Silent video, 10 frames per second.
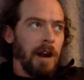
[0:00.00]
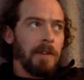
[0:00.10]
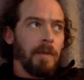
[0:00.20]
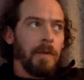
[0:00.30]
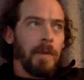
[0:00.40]

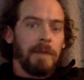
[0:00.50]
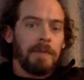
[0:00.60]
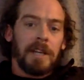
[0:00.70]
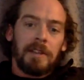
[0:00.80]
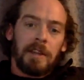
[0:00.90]
then we went up
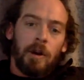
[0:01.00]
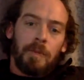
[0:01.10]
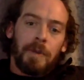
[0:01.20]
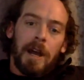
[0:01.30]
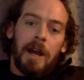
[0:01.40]
to
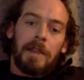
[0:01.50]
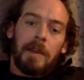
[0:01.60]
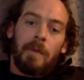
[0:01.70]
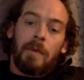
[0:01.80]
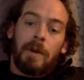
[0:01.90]
Ethiopia, then
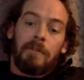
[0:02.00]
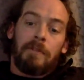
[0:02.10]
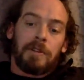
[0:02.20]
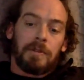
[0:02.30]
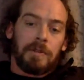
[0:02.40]
we went over
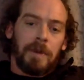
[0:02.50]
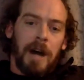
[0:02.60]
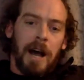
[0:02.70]
to Dubai.